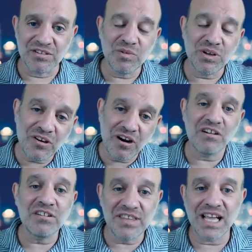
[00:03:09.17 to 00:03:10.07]
Well, there
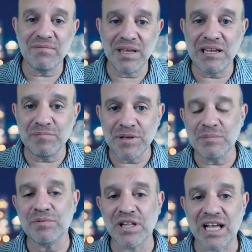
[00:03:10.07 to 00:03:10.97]
aren't that many
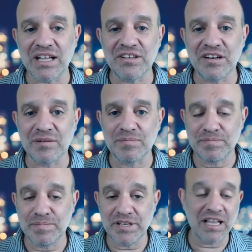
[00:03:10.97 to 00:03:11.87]
people out there
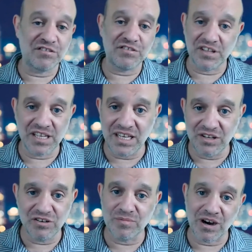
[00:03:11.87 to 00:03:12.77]
potentially in
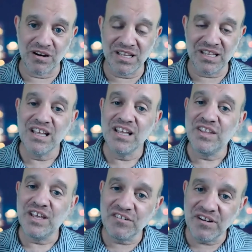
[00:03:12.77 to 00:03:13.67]
your market
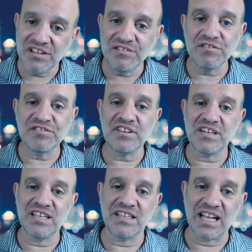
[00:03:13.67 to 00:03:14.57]
that are interested
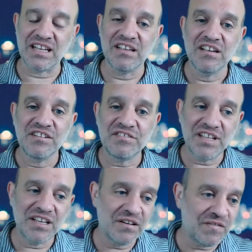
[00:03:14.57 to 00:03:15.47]
in that. So
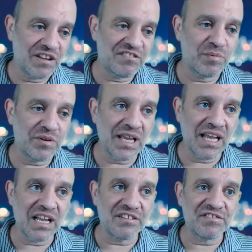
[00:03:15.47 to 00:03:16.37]
then your Facebook
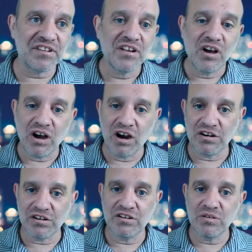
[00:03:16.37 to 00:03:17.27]
ads
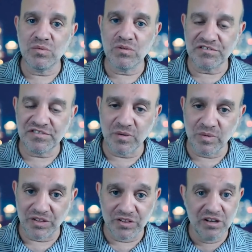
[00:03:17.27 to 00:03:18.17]
aren't going to work so
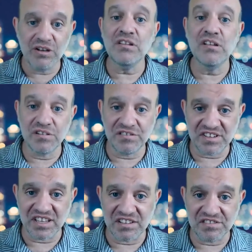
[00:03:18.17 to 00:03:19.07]
well. The good news
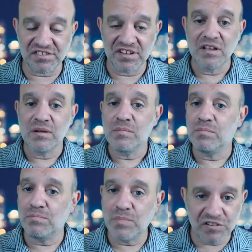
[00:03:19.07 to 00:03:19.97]
is,
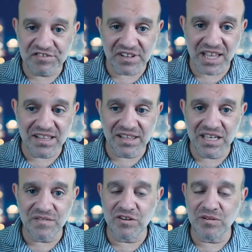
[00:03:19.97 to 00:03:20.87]
most likely,
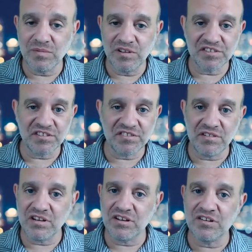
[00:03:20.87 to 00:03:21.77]
if you're a music
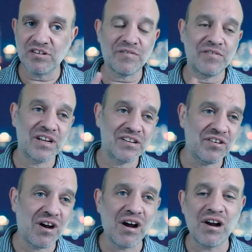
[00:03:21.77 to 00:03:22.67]
studio, you're offering
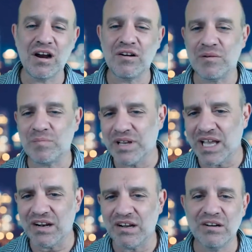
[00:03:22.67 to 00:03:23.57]
guitar or
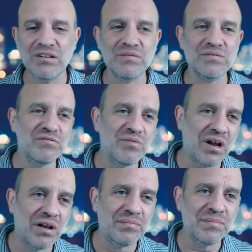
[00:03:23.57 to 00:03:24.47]
piano or
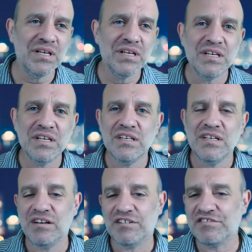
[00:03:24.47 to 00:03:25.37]
drum,
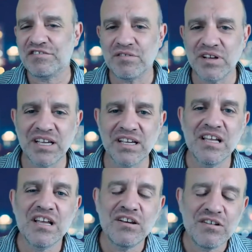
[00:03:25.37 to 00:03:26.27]
you know, string.
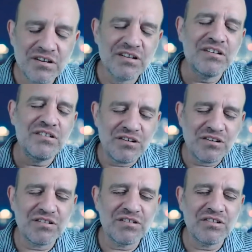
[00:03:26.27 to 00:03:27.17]

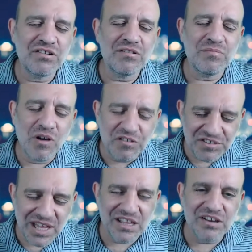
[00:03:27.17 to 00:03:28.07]
You're most
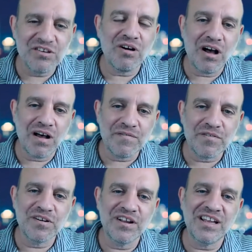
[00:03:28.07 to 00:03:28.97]
likely you're
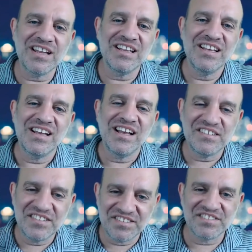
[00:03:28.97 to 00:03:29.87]
offering a
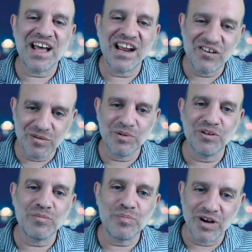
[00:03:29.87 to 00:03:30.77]

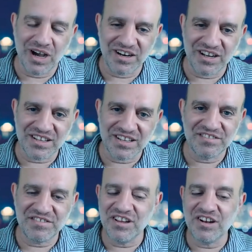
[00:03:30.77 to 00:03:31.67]
desirable product.
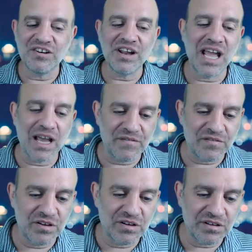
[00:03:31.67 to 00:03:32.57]
So you don't have
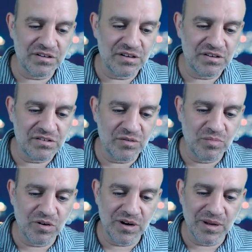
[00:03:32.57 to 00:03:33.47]
to
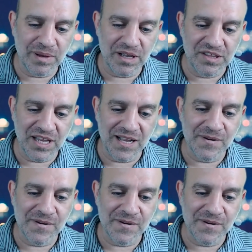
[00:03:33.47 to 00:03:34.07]
worry about that.